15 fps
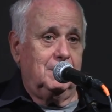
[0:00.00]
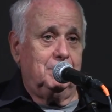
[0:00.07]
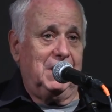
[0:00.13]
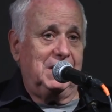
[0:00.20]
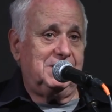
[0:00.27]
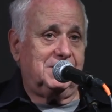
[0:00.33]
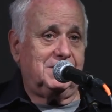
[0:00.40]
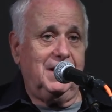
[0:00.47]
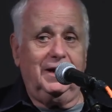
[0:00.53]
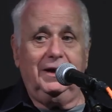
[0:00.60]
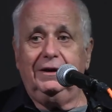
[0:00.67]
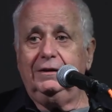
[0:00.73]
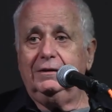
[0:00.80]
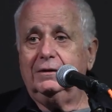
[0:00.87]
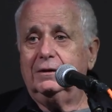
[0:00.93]
by
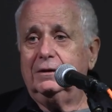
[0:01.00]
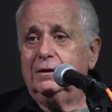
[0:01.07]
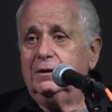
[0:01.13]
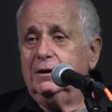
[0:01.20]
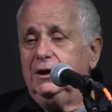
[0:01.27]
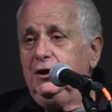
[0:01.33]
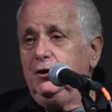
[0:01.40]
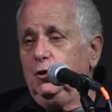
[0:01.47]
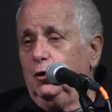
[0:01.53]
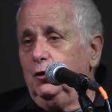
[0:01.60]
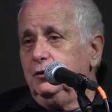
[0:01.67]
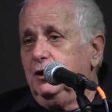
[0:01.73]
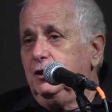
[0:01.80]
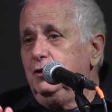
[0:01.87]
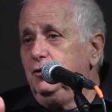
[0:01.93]
saying, in
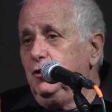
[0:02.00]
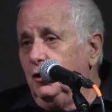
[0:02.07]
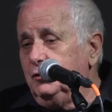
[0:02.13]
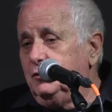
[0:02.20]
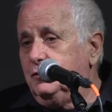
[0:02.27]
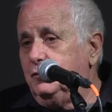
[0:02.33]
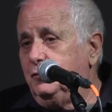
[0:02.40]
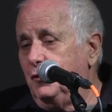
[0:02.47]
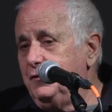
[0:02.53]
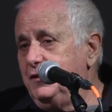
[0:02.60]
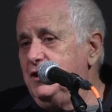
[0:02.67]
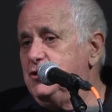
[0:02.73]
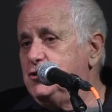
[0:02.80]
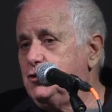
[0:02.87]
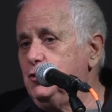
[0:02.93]
order not for
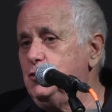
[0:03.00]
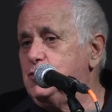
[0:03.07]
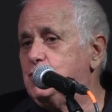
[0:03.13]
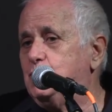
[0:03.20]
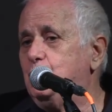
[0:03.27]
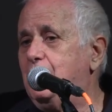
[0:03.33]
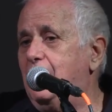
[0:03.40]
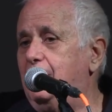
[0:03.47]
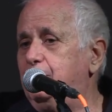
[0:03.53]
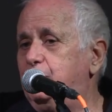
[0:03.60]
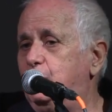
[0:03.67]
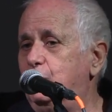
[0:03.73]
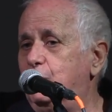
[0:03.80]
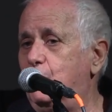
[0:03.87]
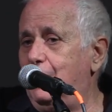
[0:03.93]
these Jews to
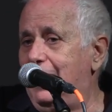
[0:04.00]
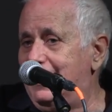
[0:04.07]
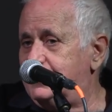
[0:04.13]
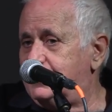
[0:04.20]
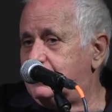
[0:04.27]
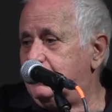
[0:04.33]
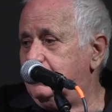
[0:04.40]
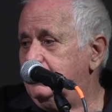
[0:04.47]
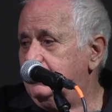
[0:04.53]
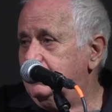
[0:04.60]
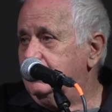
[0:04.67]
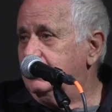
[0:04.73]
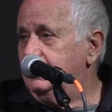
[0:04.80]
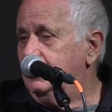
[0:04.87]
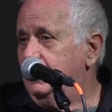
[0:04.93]
come to the West,
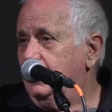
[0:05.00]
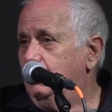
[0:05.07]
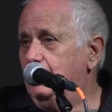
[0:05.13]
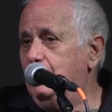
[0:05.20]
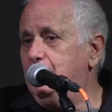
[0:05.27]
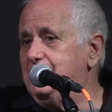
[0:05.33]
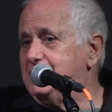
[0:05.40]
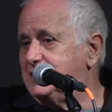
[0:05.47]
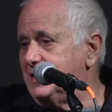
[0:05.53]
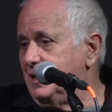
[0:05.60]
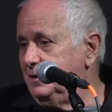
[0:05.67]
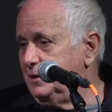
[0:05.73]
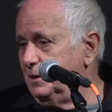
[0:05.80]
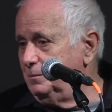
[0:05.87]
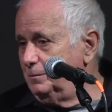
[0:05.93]
we will
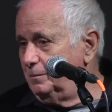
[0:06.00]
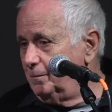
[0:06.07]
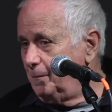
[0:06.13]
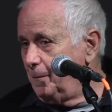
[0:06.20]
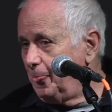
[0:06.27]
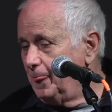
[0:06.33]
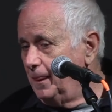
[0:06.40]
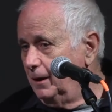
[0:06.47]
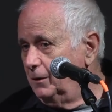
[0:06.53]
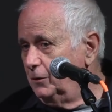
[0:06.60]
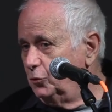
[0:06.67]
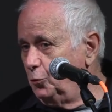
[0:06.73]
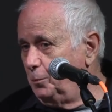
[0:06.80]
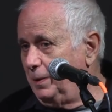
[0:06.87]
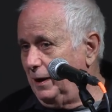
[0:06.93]
send them
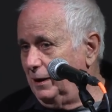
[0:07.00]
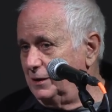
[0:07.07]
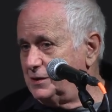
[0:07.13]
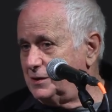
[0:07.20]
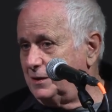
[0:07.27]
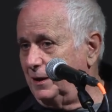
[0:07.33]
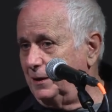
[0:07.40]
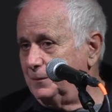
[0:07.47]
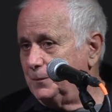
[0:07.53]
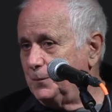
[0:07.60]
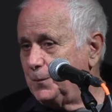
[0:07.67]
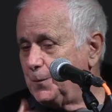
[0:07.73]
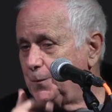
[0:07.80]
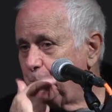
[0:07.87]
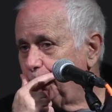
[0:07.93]
to Palestine.
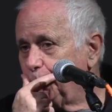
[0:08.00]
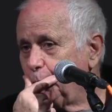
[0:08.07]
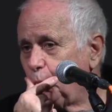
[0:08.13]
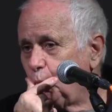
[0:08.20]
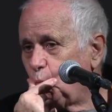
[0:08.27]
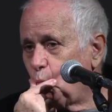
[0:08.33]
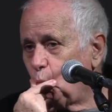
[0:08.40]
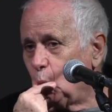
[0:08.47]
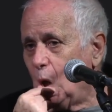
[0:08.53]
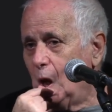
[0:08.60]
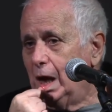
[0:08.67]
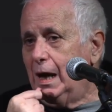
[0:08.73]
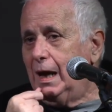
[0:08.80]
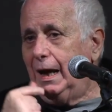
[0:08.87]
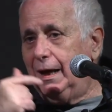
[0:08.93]

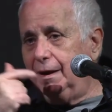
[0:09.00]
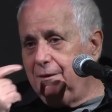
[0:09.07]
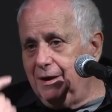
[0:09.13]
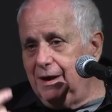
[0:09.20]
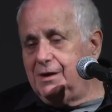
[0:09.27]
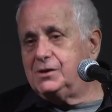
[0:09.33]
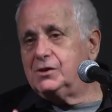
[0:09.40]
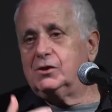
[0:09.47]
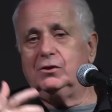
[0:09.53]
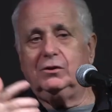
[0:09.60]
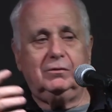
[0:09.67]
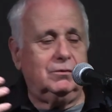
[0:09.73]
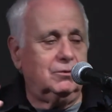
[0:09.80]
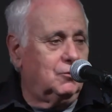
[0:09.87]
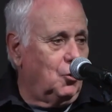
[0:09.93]
And this
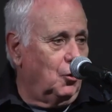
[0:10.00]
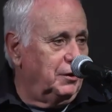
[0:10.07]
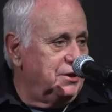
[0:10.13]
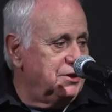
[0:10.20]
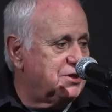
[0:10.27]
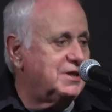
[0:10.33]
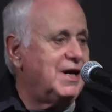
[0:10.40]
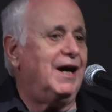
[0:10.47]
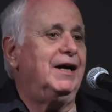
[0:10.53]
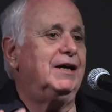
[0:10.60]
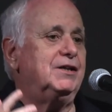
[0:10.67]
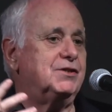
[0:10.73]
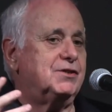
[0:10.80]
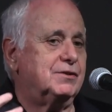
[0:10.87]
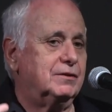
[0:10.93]

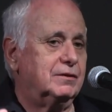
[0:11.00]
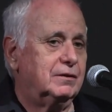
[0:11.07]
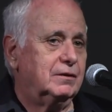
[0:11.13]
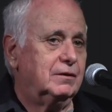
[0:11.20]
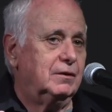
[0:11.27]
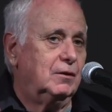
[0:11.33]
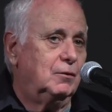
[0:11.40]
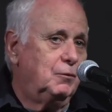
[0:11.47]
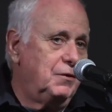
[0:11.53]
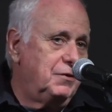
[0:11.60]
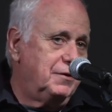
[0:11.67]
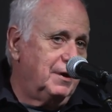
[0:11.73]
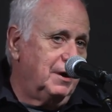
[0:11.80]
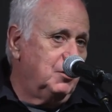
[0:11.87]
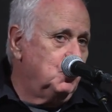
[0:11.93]
coincides
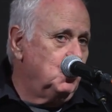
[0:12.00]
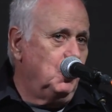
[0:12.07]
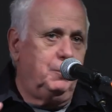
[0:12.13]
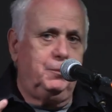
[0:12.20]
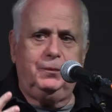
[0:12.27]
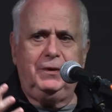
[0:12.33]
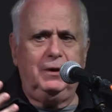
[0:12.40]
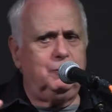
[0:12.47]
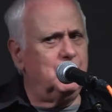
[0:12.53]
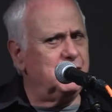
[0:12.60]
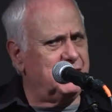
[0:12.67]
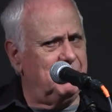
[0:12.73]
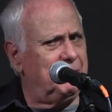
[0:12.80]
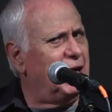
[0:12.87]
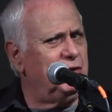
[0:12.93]
with a group that
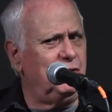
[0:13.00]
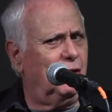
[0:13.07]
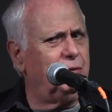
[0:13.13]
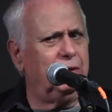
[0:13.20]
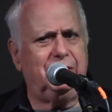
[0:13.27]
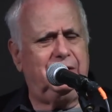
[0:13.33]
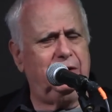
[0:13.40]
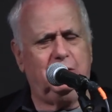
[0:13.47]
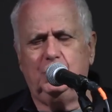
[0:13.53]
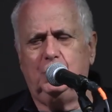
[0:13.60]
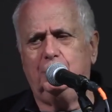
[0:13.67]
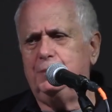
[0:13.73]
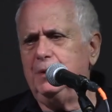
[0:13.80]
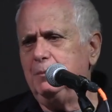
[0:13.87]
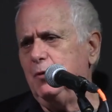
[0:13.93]
was a minority
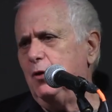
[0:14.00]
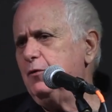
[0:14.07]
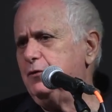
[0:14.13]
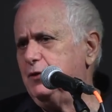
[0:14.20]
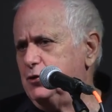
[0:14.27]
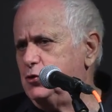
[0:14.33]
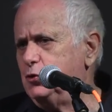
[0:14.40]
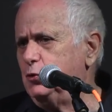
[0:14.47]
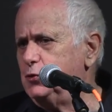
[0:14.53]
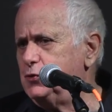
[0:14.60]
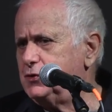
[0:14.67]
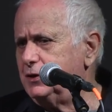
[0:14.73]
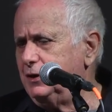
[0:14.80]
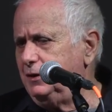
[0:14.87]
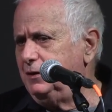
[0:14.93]
group among the
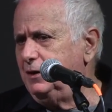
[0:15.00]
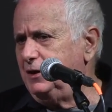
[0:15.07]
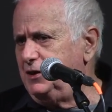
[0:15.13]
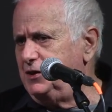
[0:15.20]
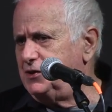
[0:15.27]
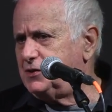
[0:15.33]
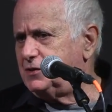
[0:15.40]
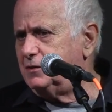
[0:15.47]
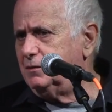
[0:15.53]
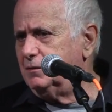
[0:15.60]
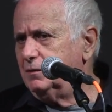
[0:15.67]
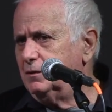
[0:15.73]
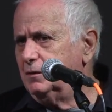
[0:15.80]
Jews in the East,